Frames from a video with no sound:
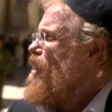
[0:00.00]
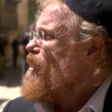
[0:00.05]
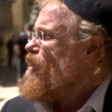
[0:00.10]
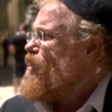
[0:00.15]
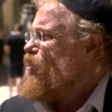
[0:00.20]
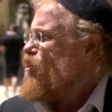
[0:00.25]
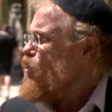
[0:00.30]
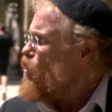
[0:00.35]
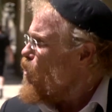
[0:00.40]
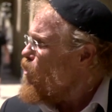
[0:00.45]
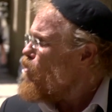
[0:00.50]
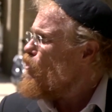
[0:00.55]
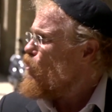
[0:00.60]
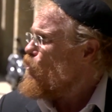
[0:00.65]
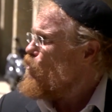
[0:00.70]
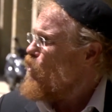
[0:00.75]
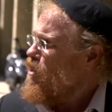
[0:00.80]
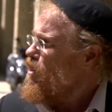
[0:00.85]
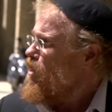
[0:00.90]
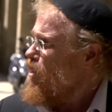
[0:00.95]
because the Torah
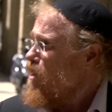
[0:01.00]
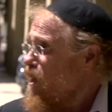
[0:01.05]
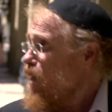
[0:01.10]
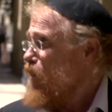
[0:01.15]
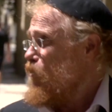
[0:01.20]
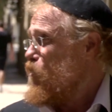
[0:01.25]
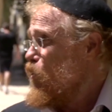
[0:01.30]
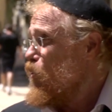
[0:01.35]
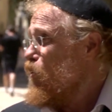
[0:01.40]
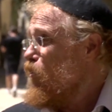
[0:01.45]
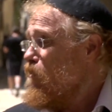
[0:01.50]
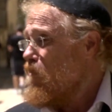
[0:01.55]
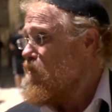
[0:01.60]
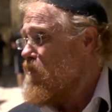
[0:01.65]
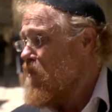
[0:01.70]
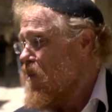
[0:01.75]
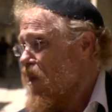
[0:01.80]
is written in Hebrew.